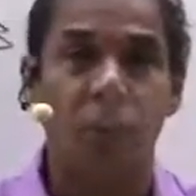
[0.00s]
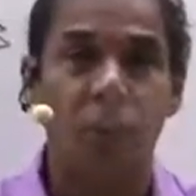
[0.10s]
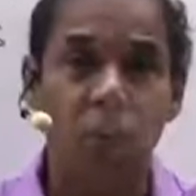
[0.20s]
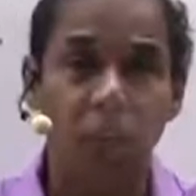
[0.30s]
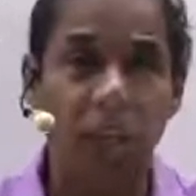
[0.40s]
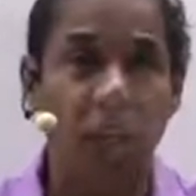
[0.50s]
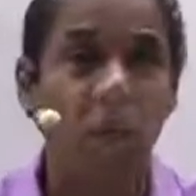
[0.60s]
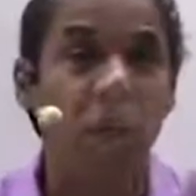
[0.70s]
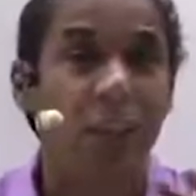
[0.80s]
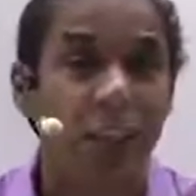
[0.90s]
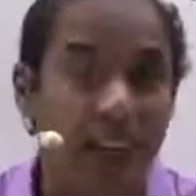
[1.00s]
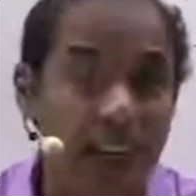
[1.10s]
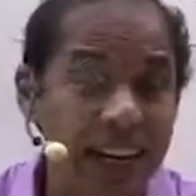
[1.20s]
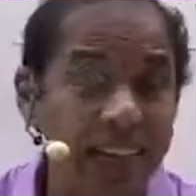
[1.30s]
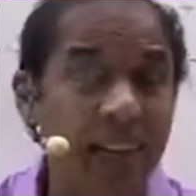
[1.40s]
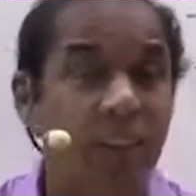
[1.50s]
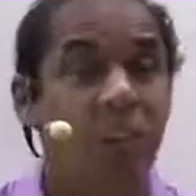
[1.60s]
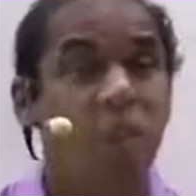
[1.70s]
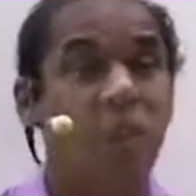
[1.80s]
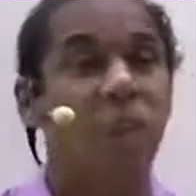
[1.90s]
do we have relation
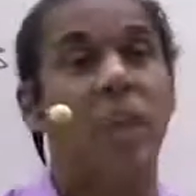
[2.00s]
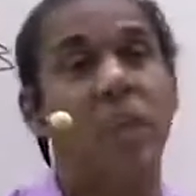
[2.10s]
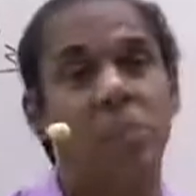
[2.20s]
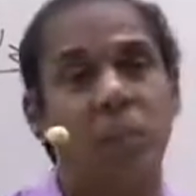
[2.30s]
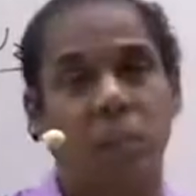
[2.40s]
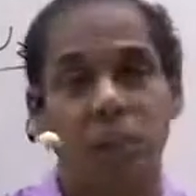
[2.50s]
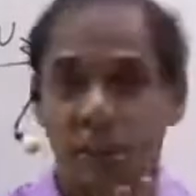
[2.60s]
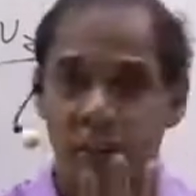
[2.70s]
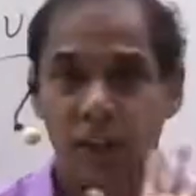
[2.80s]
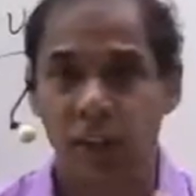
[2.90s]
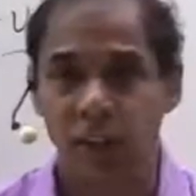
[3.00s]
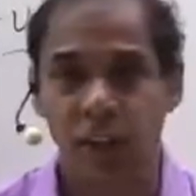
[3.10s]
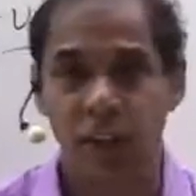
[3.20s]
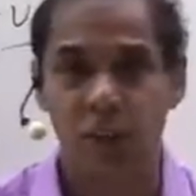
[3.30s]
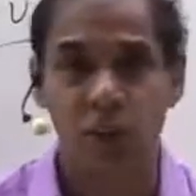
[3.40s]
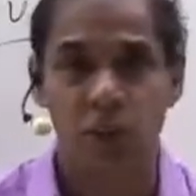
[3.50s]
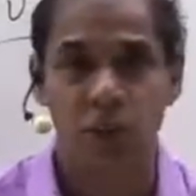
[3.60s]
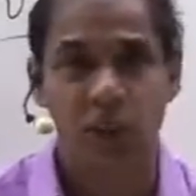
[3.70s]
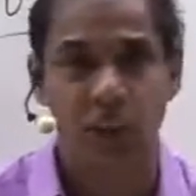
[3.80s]
with the time or not? I told you to